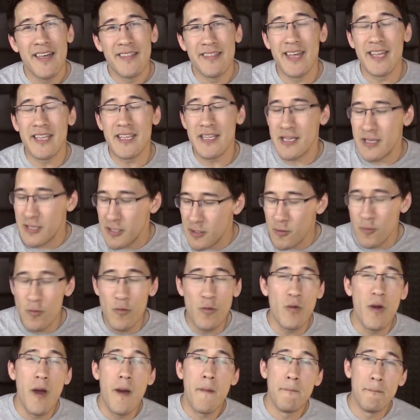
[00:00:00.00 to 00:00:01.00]
that
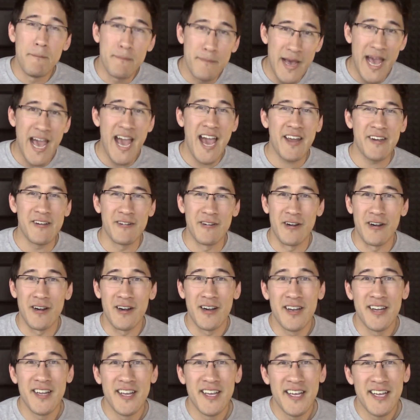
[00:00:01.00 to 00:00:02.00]
you
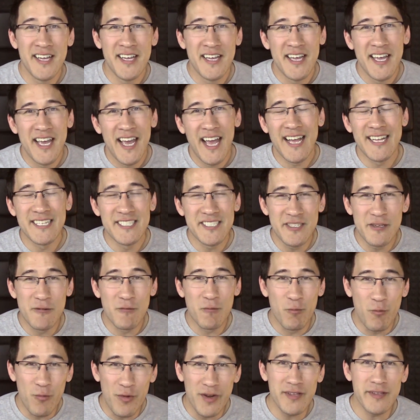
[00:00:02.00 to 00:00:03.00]
matter. And you
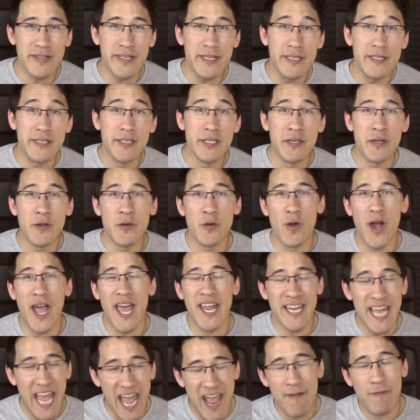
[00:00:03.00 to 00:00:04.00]
really do,
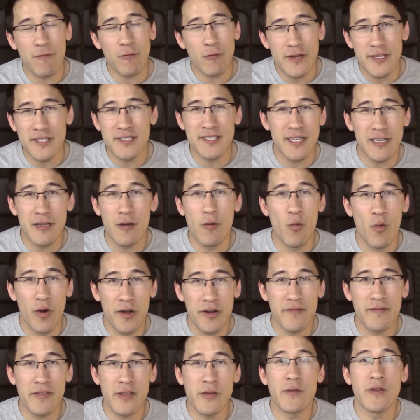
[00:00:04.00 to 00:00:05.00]
and every single
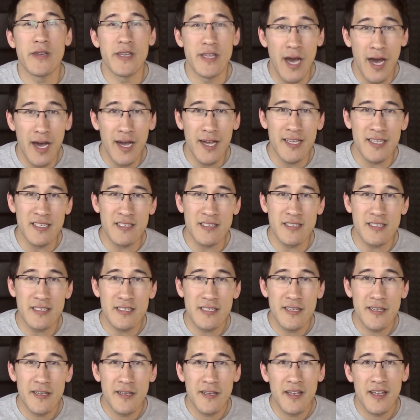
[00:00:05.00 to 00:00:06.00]
one of you
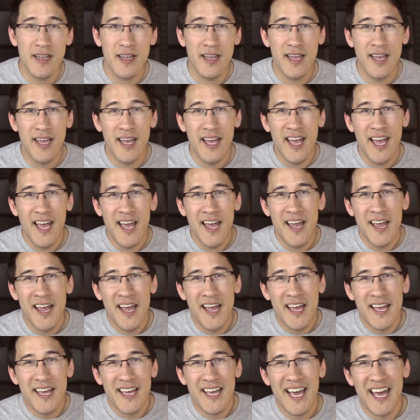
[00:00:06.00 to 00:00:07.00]
does.
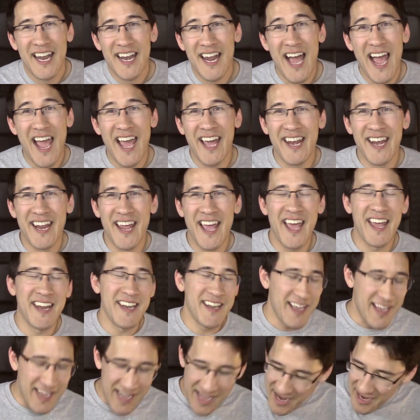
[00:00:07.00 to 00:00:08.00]
And I,
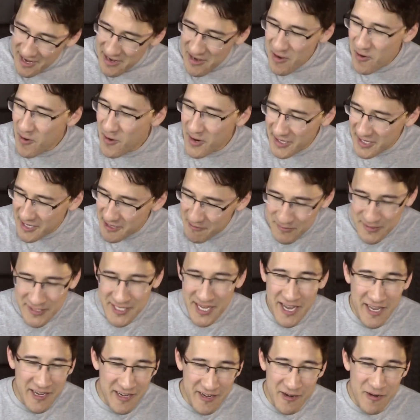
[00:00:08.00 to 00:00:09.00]
and I know I keep
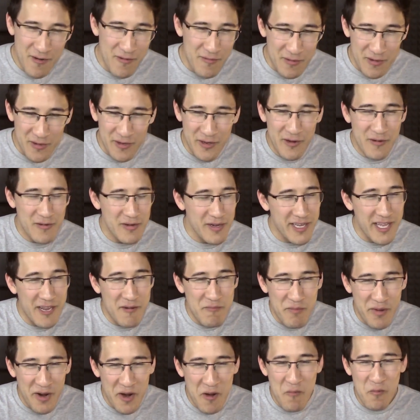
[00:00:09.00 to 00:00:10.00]
saying it over and over
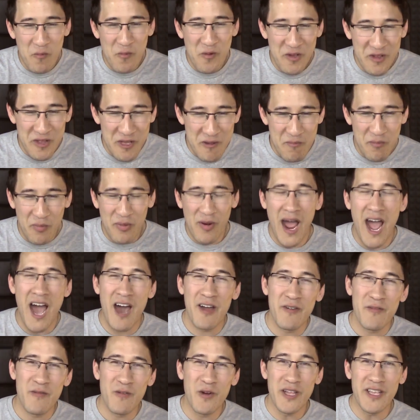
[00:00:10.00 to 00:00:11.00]
again, but I'm really
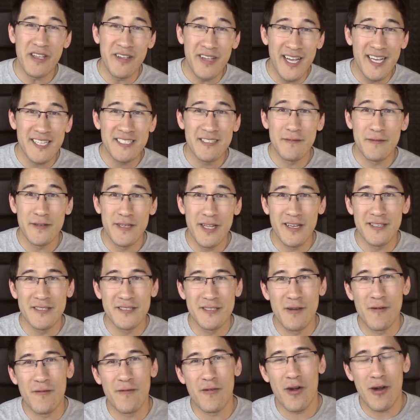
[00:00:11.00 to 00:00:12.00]
proud of what you guys have done
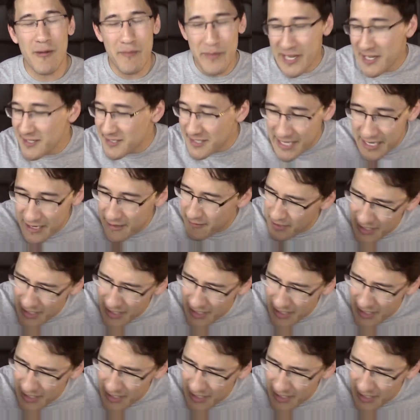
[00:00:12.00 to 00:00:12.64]
so far because e